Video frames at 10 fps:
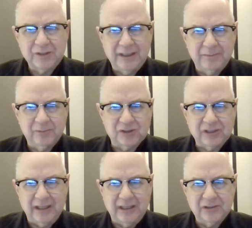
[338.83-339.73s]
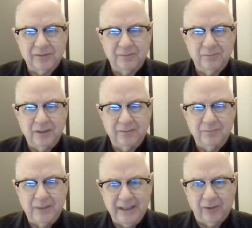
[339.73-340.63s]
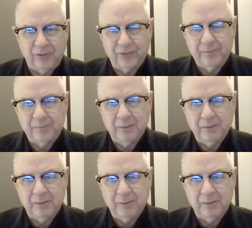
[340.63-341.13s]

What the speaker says: times the size of males,